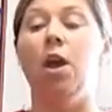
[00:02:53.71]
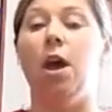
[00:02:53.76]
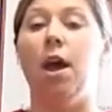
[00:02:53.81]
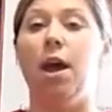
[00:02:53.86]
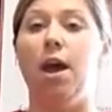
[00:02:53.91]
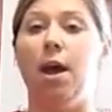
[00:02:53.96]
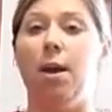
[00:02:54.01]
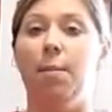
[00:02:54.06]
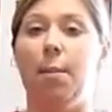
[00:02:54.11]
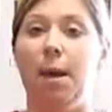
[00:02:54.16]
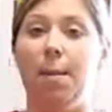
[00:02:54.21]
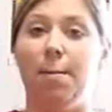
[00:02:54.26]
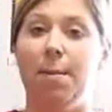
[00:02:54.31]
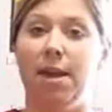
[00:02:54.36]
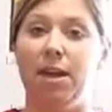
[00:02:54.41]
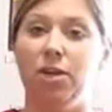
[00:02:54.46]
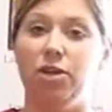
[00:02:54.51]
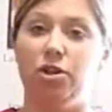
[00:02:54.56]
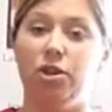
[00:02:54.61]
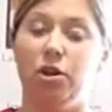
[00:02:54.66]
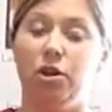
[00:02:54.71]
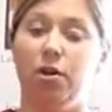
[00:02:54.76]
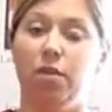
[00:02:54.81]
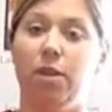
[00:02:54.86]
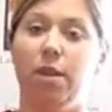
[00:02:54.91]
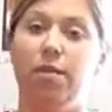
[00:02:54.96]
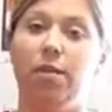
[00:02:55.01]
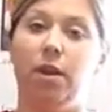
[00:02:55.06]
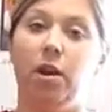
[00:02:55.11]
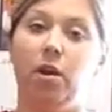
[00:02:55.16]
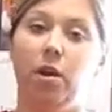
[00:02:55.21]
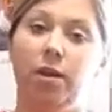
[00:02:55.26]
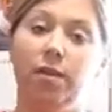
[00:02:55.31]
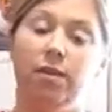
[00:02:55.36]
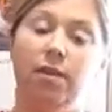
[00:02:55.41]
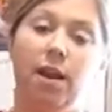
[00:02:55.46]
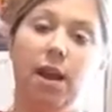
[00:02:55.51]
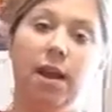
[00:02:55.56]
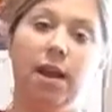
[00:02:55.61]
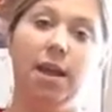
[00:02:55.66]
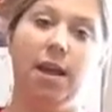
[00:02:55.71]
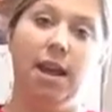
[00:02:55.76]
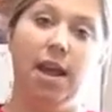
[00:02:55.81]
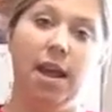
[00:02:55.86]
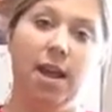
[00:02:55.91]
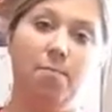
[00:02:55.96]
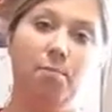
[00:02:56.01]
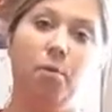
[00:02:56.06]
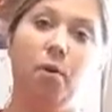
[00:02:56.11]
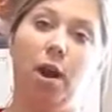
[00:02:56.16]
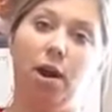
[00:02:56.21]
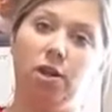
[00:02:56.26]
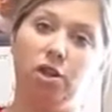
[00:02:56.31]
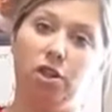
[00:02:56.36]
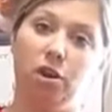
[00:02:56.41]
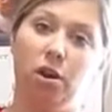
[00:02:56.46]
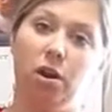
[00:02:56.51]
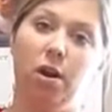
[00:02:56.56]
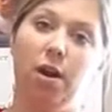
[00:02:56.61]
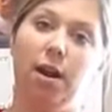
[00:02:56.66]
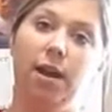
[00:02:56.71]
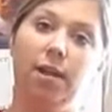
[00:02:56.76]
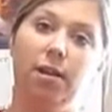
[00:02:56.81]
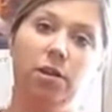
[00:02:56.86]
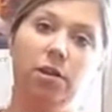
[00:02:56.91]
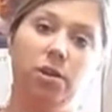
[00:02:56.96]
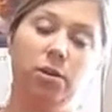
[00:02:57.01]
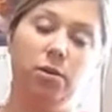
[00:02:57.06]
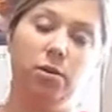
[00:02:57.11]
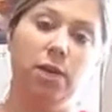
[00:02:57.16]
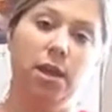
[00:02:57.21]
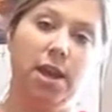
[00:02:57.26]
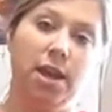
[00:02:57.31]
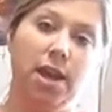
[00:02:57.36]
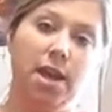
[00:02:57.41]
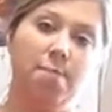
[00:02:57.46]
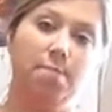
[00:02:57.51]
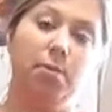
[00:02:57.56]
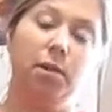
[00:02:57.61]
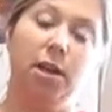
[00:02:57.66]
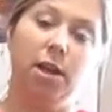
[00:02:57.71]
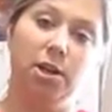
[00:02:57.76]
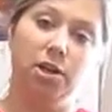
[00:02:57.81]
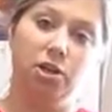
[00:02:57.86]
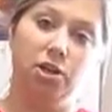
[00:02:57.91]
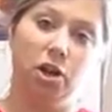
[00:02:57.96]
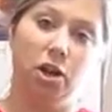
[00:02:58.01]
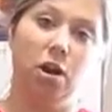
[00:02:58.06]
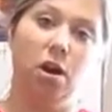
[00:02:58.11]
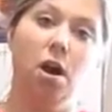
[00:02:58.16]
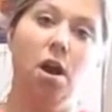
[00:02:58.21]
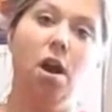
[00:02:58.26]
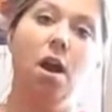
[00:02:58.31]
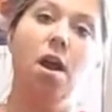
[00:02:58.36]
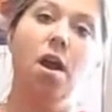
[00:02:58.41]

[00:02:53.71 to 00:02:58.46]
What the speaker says: I make sure that there is not any pressure into the plunger